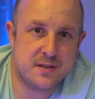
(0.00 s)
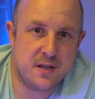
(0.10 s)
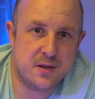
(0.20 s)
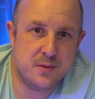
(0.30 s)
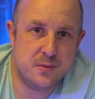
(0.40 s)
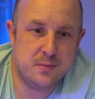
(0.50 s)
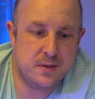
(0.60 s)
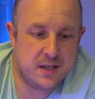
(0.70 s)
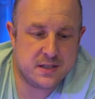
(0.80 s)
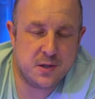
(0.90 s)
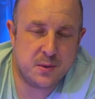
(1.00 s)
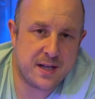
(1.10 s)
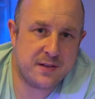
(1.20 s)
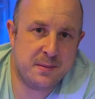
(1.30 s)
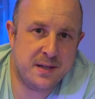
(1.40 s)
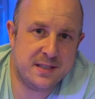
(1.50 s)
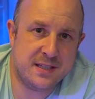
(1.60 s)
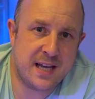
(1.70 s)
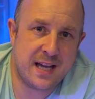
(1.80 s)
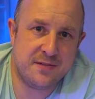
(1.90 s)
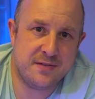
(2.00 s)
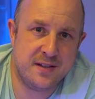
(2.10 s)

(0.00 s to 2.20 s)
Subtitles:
So I still want to have the ability to have